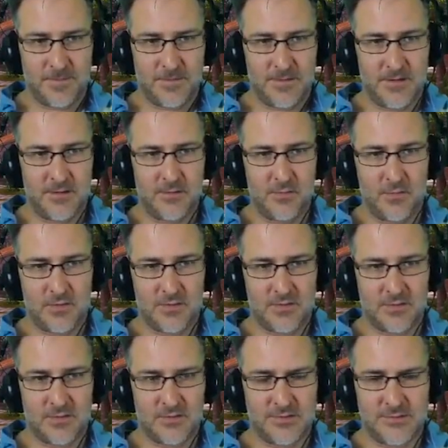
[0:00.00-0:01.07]
The artwork that
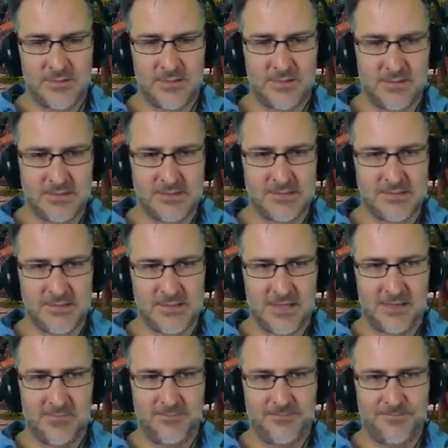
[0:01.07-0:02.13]
goes into this
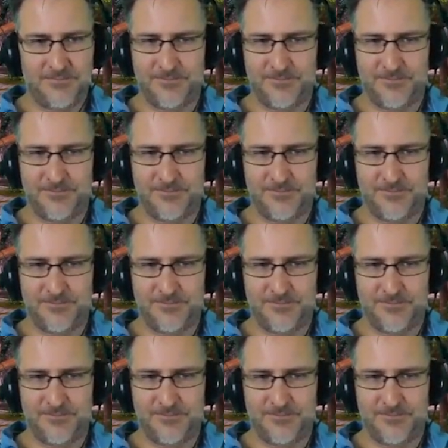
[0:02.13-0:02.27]
game.